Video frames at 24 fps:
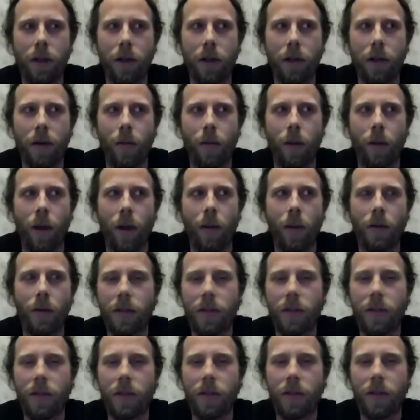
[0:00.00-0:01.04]
when I was an
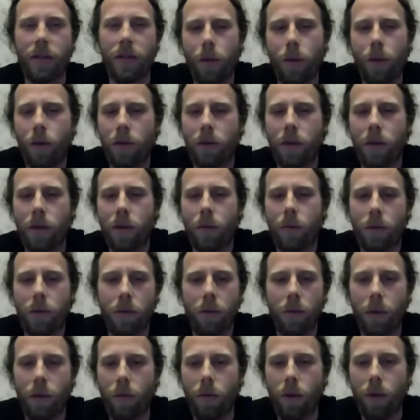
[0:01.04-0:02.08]
assistant because I was
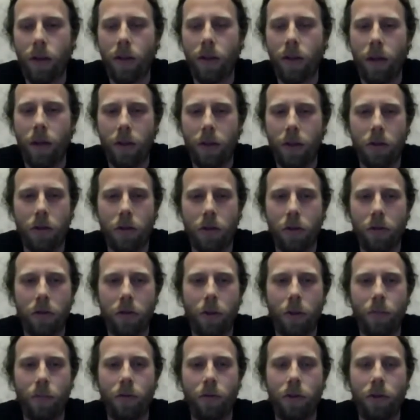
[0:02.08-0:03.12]
doing retouch
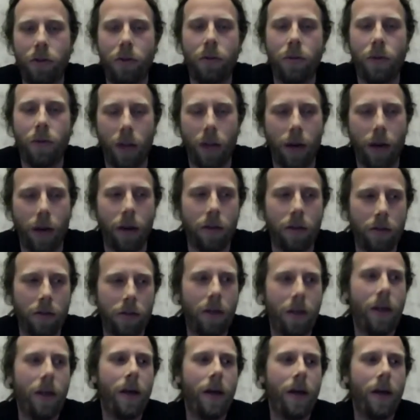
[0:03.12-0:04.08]
nonstop for two years,